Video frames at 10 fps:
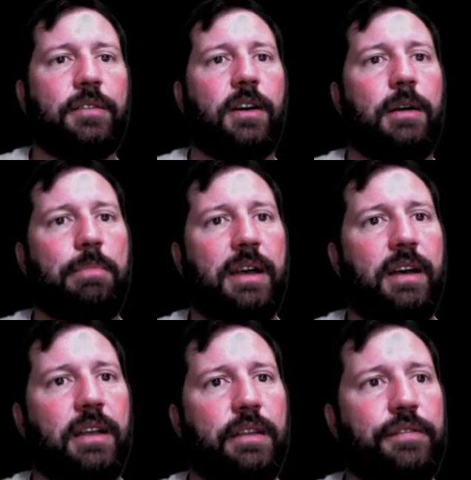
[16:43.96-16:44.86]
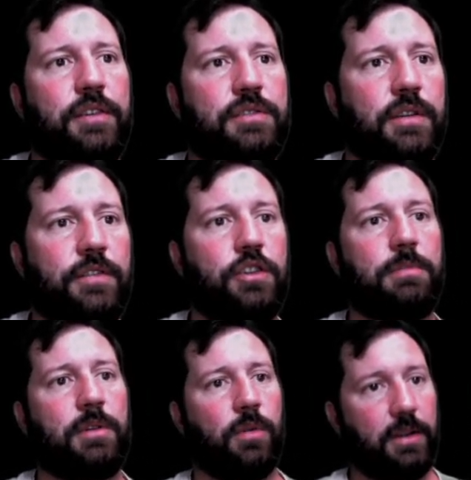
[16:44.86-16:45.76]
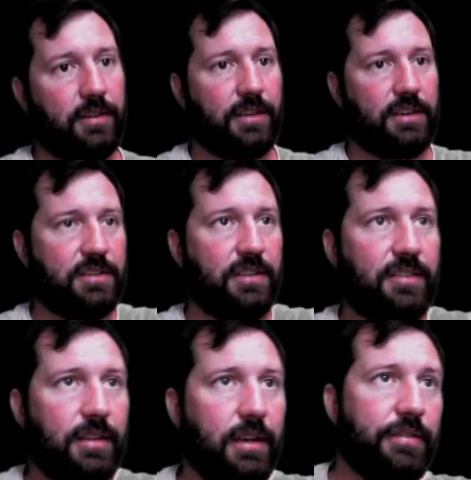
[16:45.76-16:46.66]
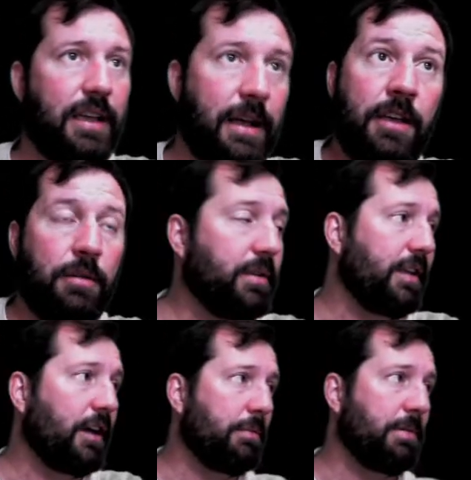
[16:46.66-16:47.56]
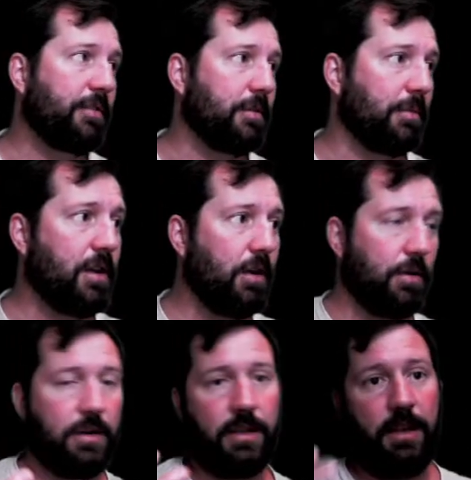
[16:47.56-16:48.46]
are a bet on the future of human organization itself. Yeah, with the help of some code